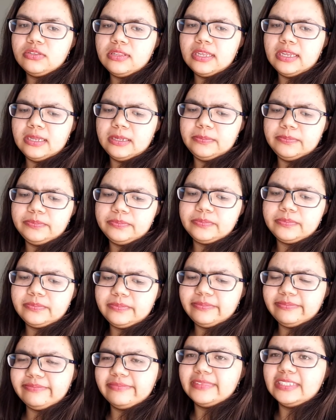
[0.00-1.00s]
to the
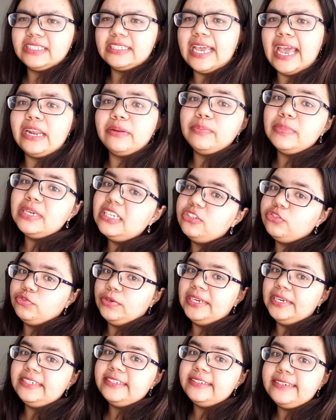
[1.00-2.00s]

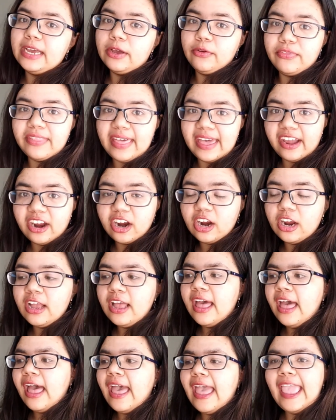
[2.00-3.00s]
administrator down there,
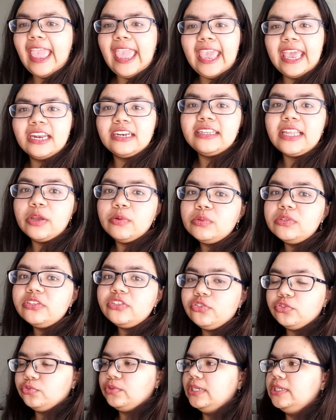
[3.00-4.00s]
and they will
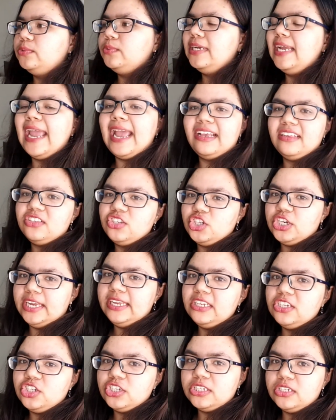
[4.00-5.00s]
straight away
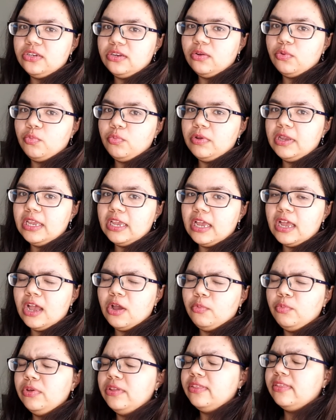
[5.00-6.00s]
exchange it
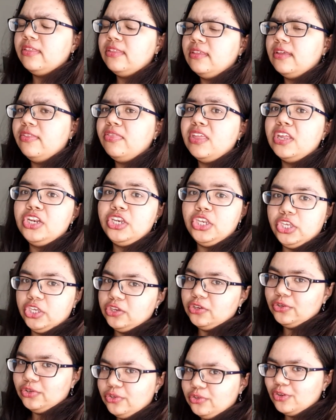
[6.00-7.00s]
with the
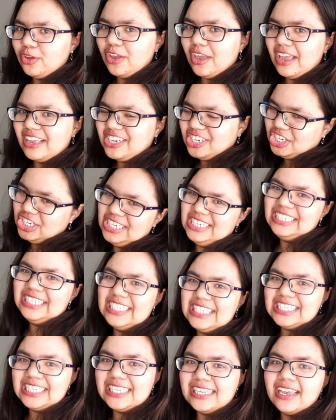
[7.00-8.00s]
new
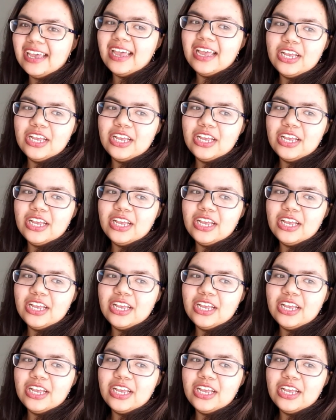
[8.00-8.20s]
sheets.